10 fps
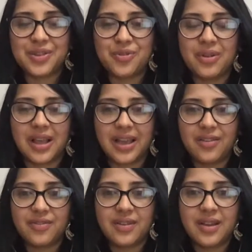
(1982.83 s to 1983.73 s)
through
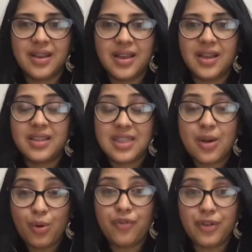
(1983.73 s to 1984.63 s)
life,
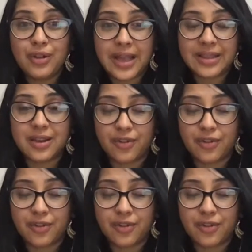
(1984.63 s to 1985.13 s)
they'll feel like they're a